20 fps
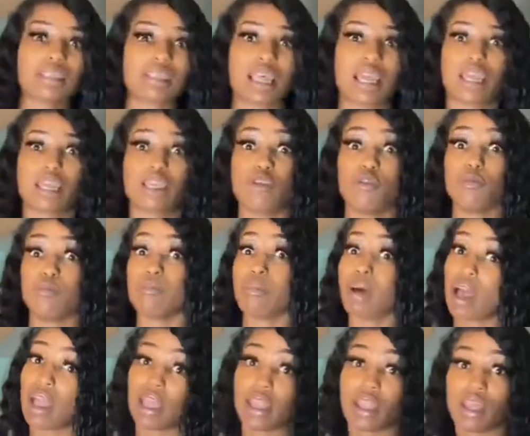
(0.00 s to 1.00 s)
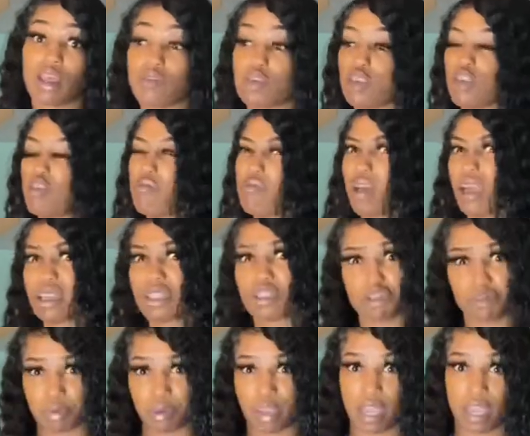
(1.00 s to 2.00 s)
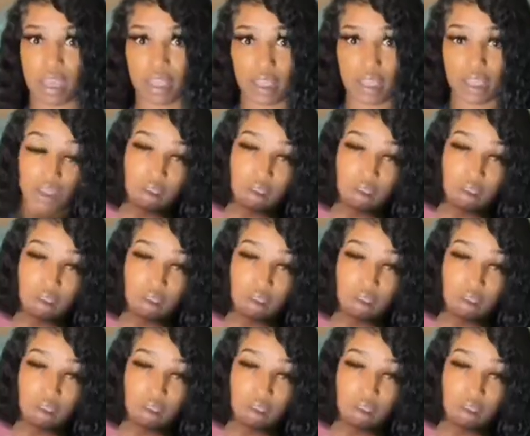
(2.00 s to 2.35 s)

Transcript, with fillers: Like you might love it, you might super hate it.